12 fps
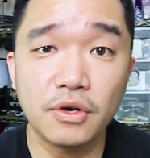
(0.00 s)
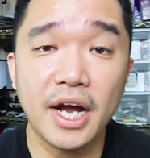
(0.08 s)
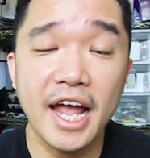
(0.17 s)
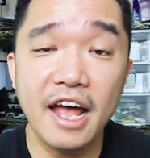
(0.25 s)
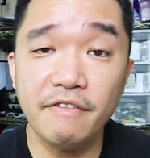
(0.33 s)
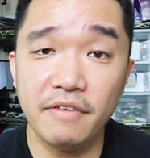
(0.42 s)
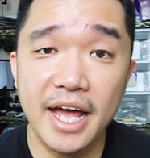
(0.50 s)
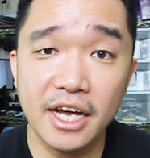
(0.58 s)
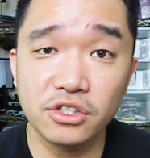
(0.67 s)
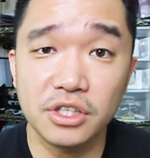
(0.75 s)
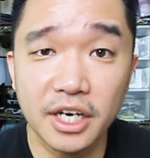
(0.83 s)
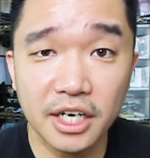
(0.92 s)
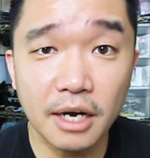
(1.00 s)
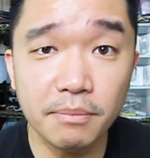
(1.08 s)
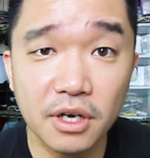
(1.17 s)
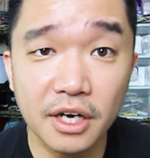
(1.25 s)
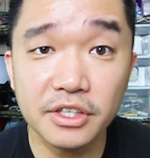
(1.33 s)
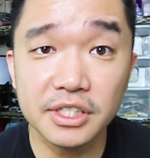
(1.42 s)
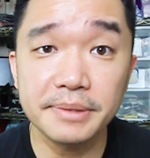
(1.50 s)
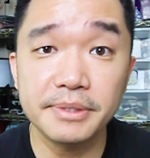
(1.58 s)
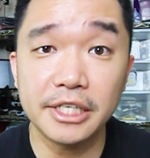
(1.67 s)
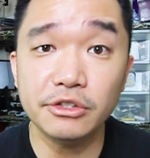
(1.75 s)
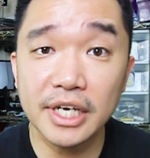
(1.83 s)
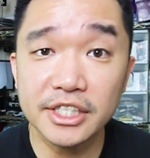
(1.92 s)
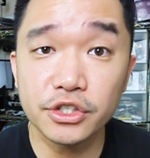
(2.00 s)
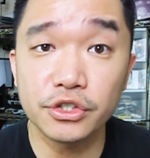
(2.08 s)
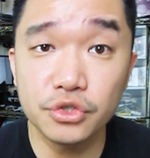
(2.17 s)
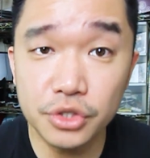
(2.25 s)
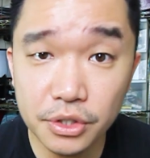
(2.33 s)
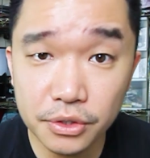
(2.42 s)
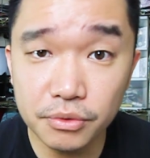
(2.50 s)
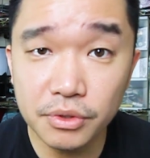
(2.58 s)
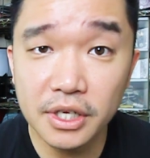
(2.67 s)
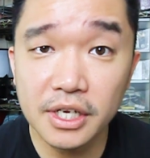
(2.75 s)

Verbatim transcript: So I have actually a couple of other tips that you guys could do